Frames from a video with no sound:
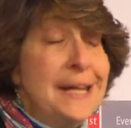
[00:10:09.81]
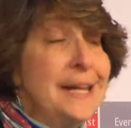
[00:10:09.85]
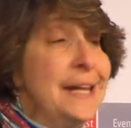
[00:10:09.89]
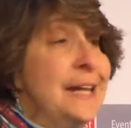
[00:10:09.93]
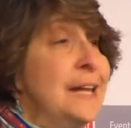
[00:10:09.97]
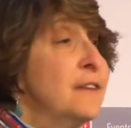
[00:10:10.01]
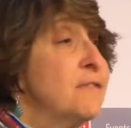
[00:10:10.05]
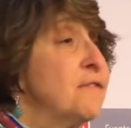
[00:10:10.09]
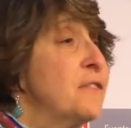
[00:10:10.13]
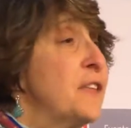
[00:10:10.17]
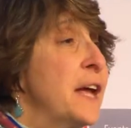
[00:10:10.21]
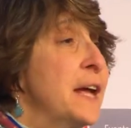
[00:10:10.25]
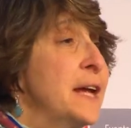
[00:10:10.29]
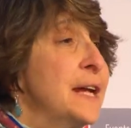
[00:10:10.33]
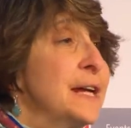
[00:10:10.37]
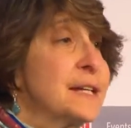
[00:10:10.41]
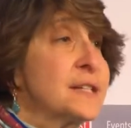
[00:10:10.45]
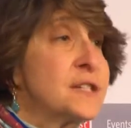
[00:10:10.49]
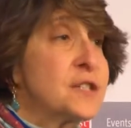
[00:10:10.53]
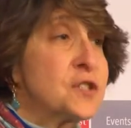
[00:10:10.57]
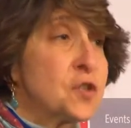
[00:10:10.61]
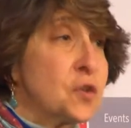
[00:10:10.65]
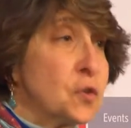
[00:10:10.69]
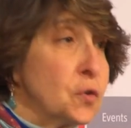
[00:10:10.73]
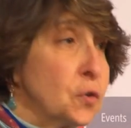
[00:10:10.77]
If they
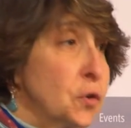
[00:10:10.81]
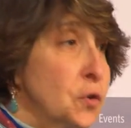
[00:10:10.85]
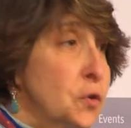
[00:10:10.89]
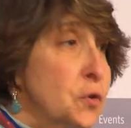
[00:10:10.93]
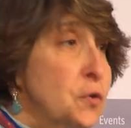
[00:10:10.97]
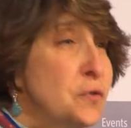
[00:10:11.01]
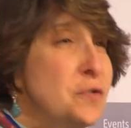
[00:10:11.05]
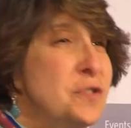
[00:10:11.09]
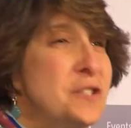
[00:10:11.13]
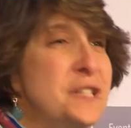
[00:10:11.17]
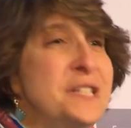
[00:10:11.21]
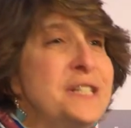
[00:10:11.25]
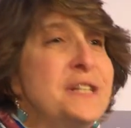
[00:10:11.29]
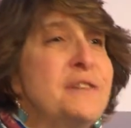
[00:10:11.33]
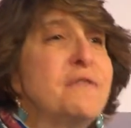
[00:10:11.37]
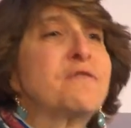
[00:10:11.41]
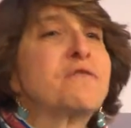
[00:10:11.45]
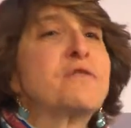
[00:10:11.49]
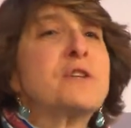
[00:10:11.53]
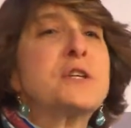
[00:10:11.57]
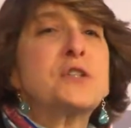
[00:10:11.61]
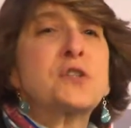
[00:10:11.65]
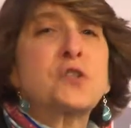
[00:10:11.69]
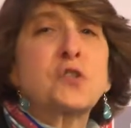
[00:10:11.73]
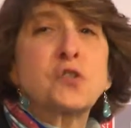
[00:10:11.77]
exclude different